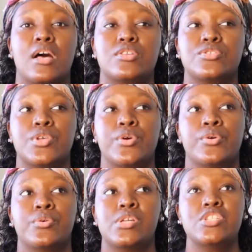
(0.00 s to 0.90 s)

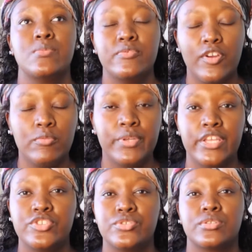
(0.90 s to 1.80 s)
So in terms of
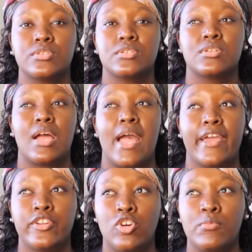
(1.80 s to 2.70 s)
accommodation, I
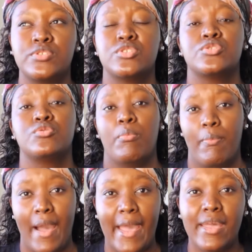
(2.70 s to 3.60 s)
had an option to
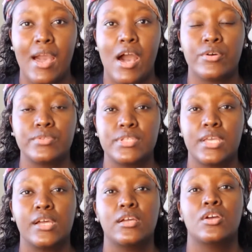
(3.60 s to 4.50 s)
buy a house
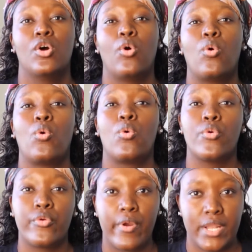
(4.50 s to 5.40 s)
here
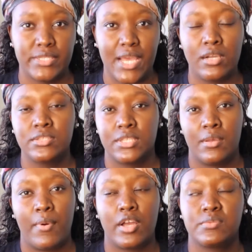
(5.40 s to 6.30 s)
or rent out an
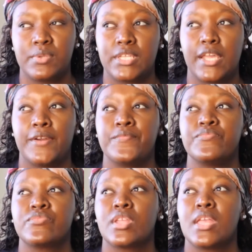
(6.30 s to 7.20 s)
apartment here.
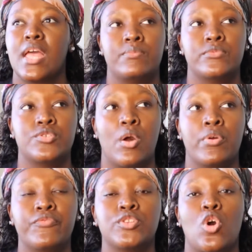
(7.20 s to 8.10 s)
And so I
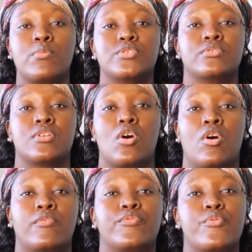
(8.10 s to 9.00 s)
went for the option
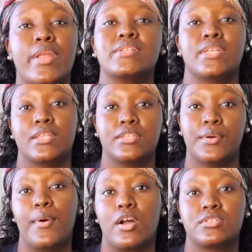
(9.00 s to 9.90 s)
of renting the
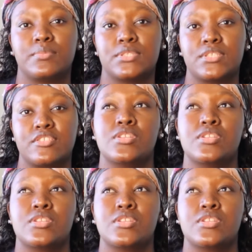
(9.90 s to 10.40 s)
apartment.